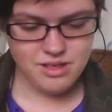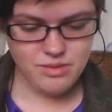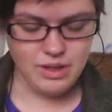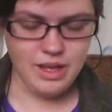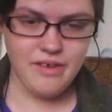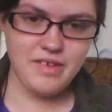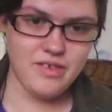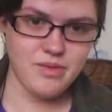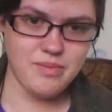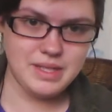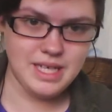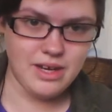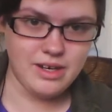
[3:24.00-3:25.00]
Well, I've never
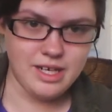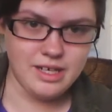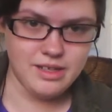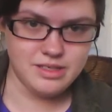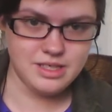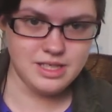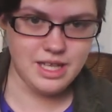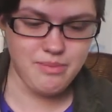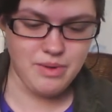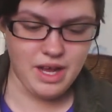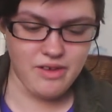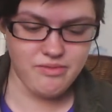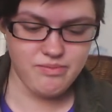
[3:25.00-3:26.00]
been down a hill on a sled, but
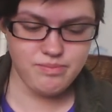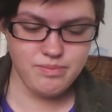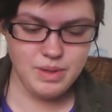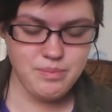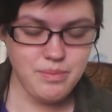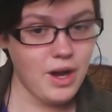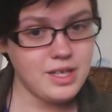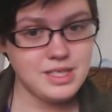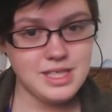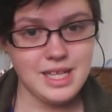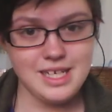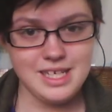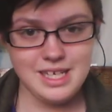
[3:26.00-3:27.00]
I've been box
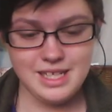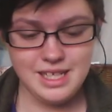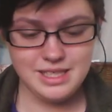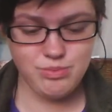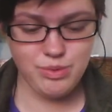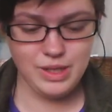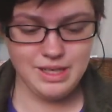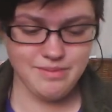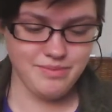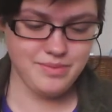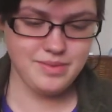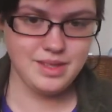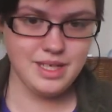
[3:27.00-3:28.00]
sledding, and that's pretty
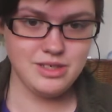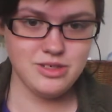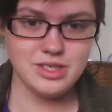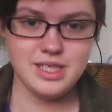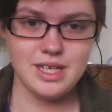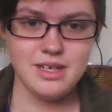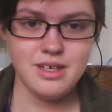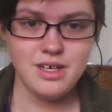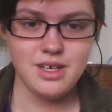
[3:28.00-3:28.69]
interesting.